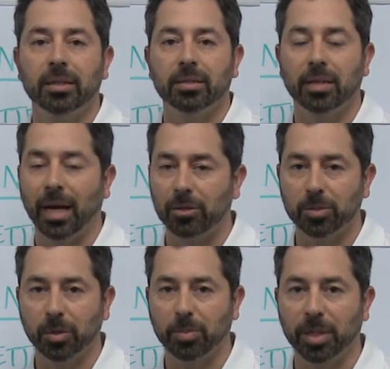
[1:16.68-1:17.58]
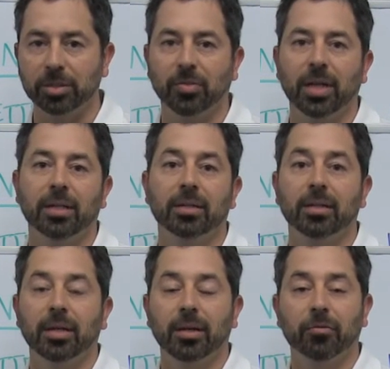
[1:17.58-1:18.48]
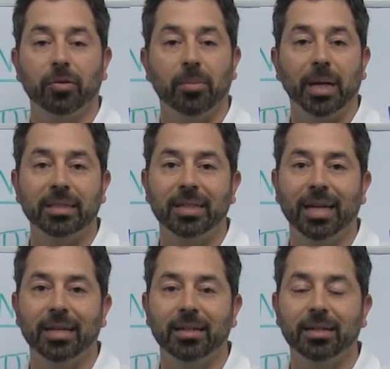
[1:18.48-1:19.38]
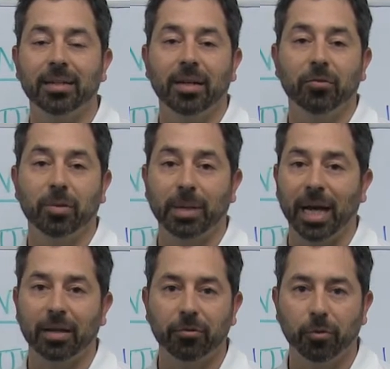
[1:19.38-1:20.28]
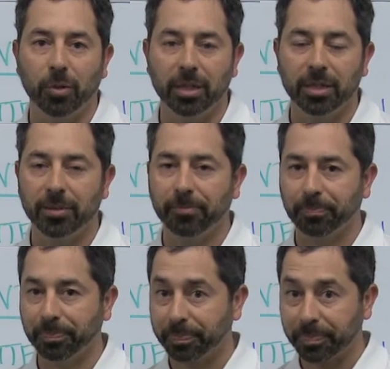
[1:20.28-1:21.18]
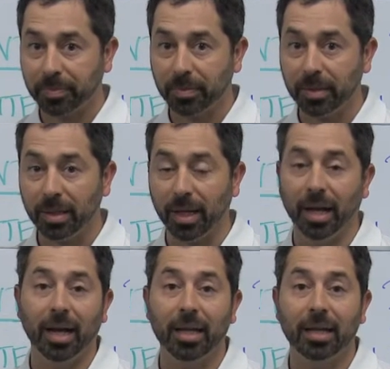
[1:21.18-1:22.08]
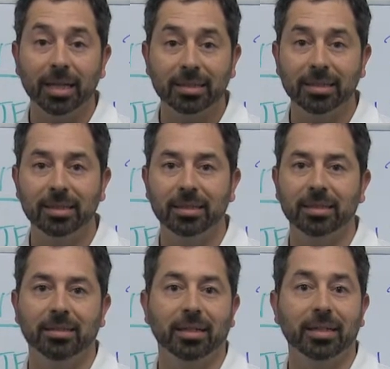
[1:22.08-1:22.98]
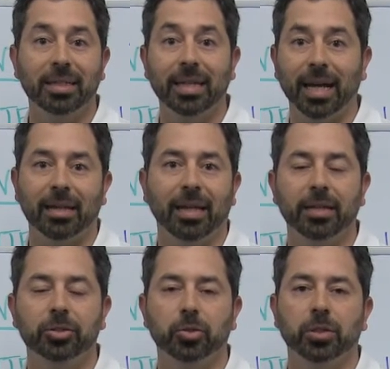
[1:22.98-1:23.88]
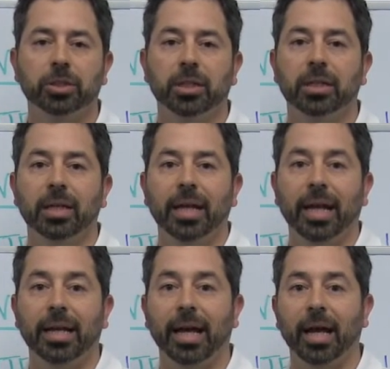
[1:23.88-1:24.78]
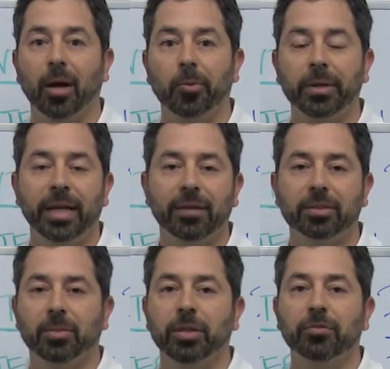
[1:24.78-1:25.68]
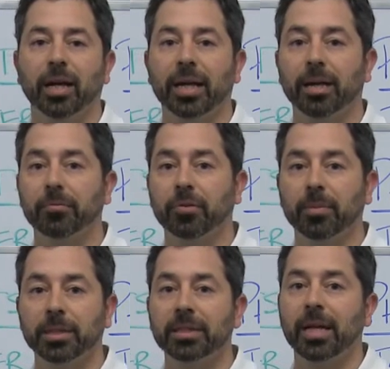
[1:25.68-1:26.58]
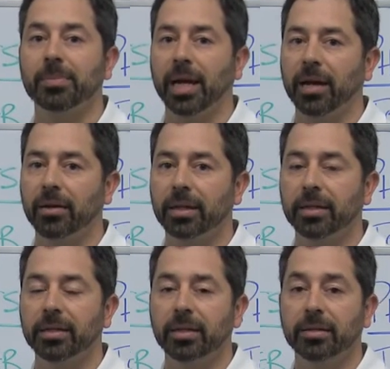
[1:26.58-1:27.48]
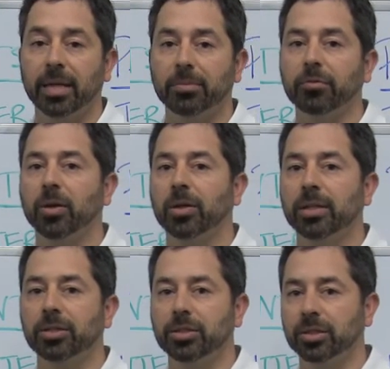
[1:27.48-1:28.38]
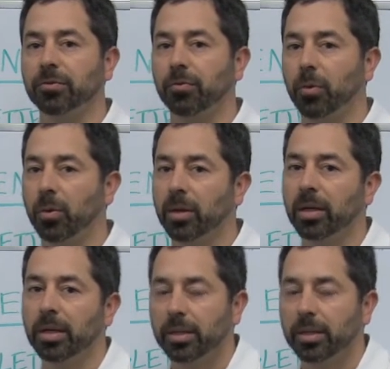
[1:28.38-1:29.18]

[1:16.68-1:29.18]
to Harrisburg, Pennsylvania, from Montana, from California, Lexington, Kentucky, Atlanta, Georgia, and now we have somebody flying up from the Tampa area, Tampa, Florida, just for